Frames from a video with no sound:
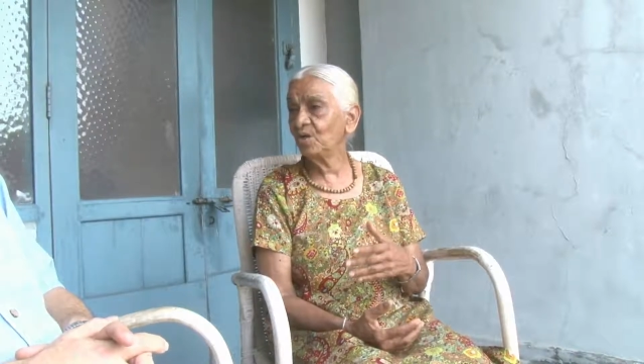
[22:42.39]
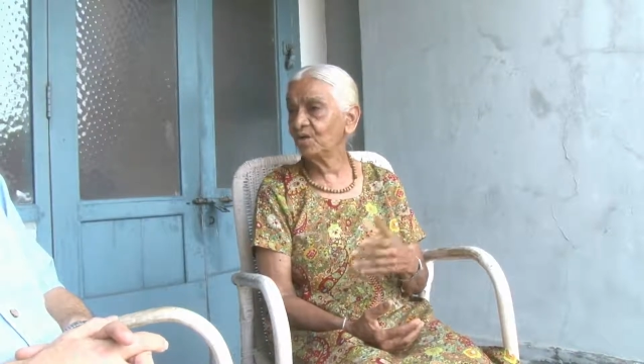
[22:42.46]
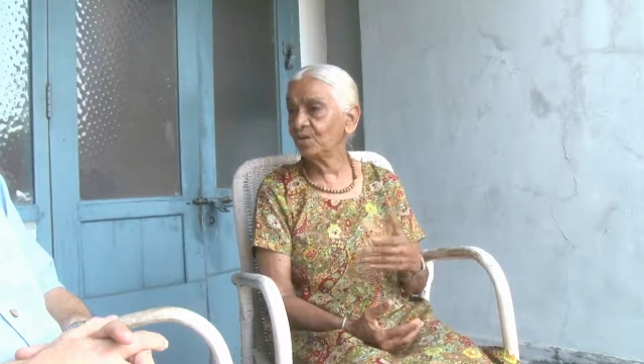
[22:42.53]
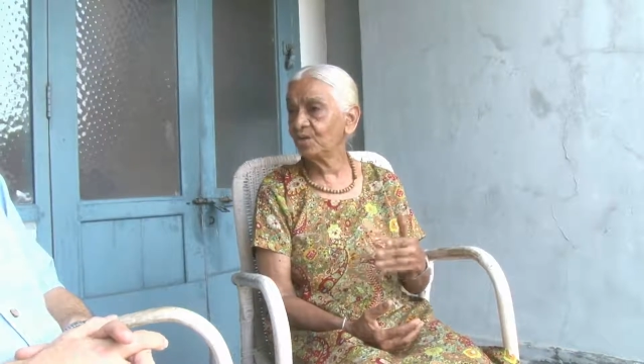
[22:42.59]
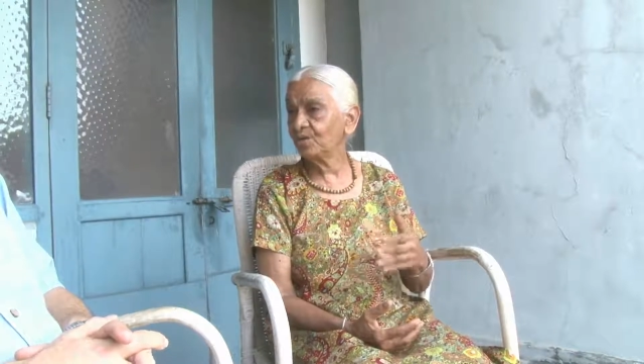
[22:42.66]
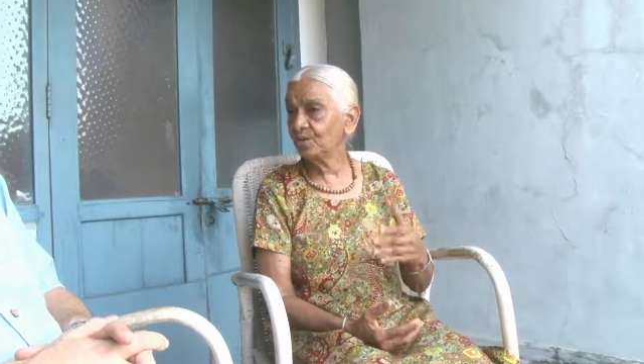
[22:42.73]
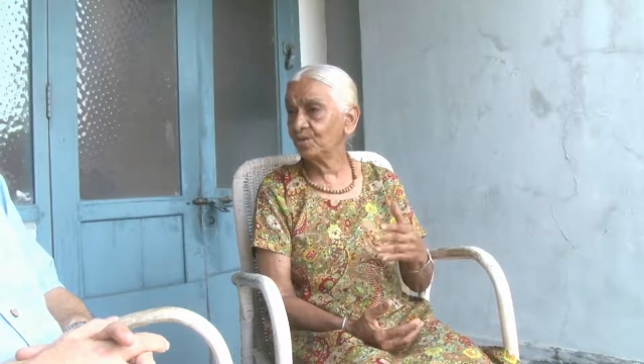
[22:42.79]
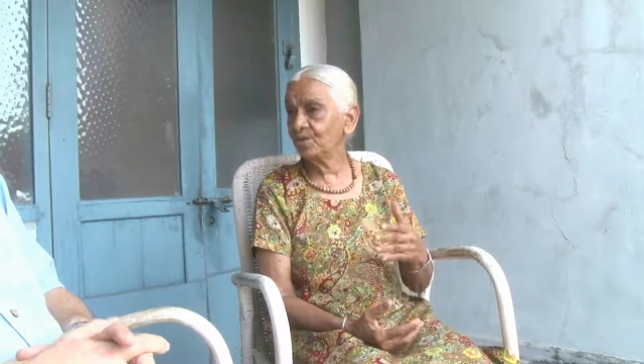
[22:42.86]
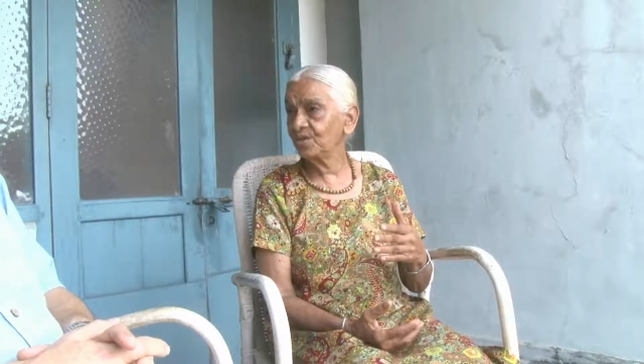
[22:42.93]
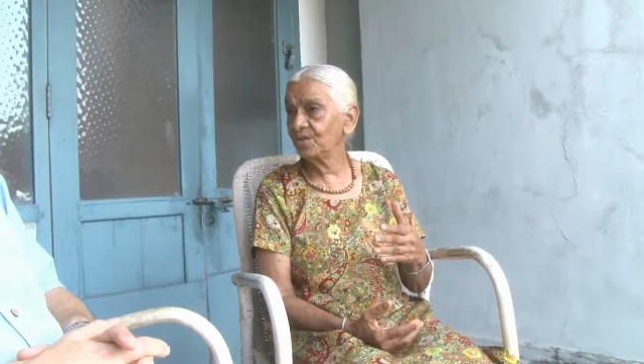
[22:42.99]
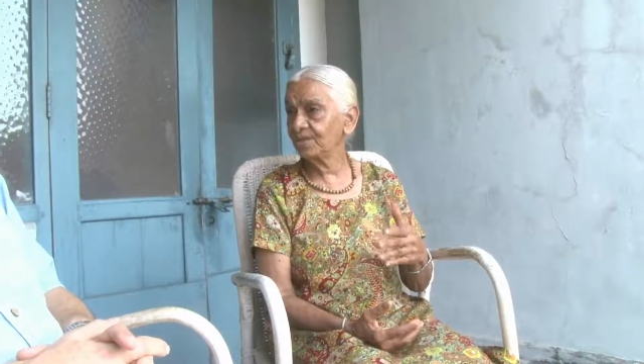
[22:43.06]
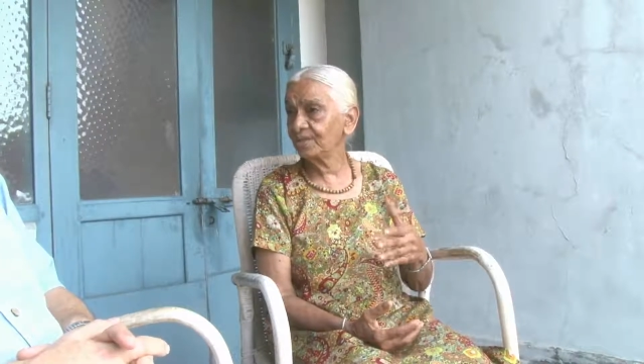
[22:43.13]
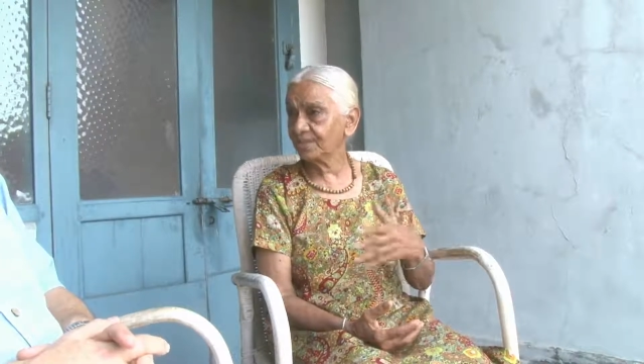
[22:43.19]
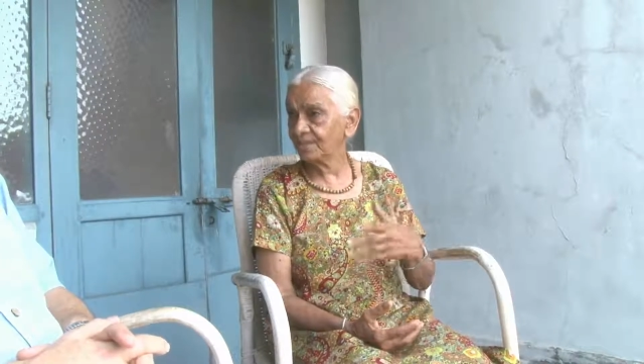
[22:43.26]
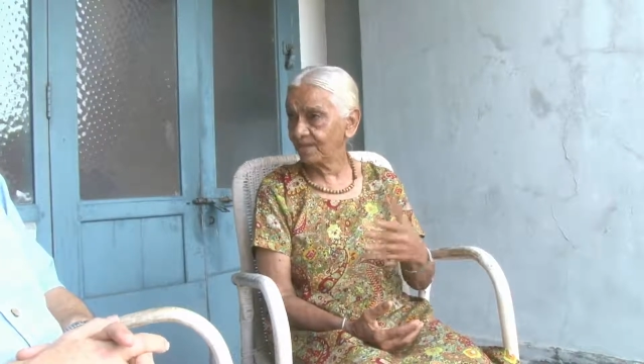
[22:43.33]

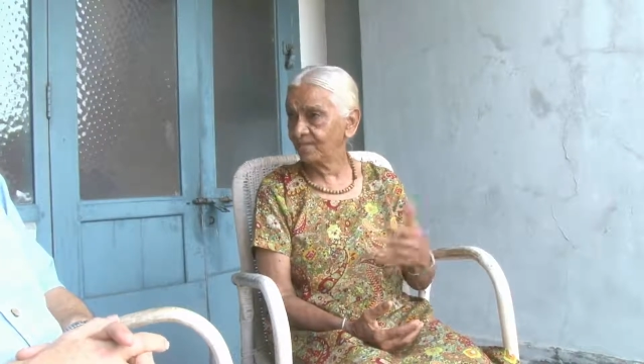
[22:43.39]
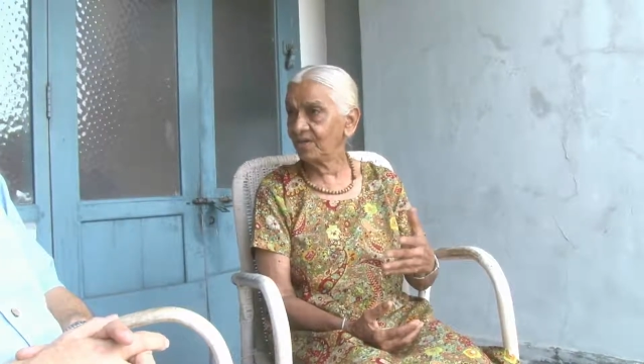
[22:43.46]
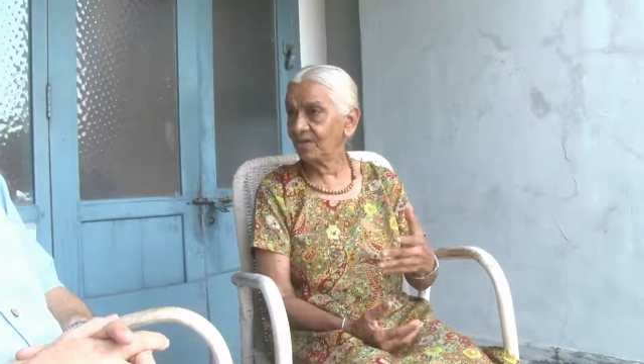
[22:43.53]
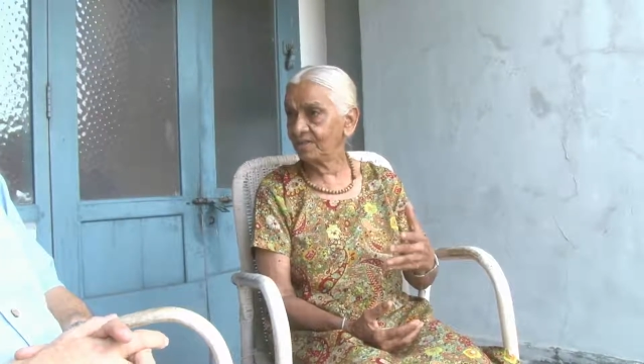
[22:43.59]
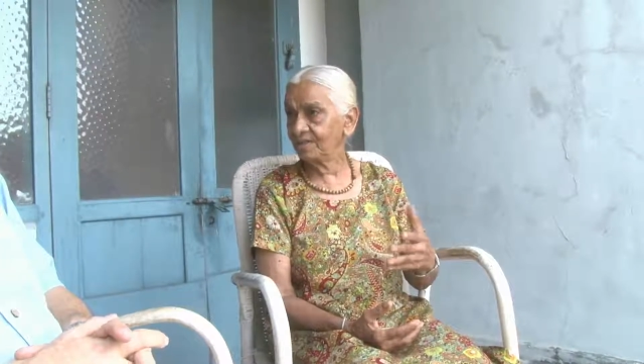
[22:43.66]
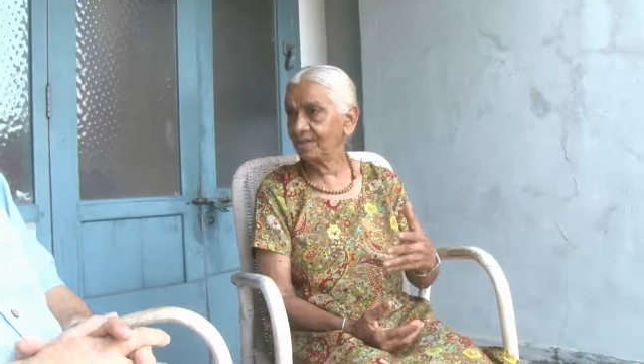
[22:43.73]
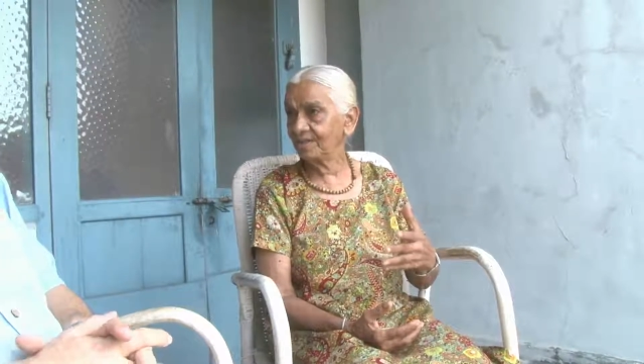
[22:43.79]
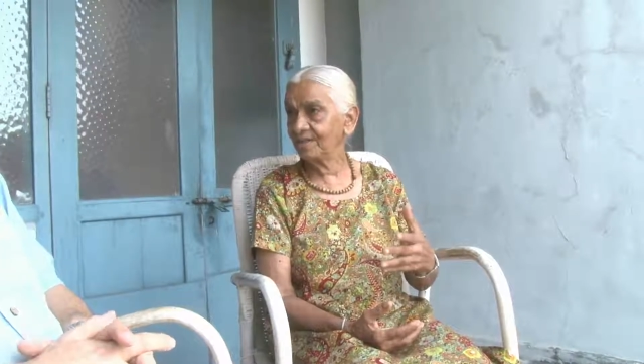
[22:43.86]
students, they were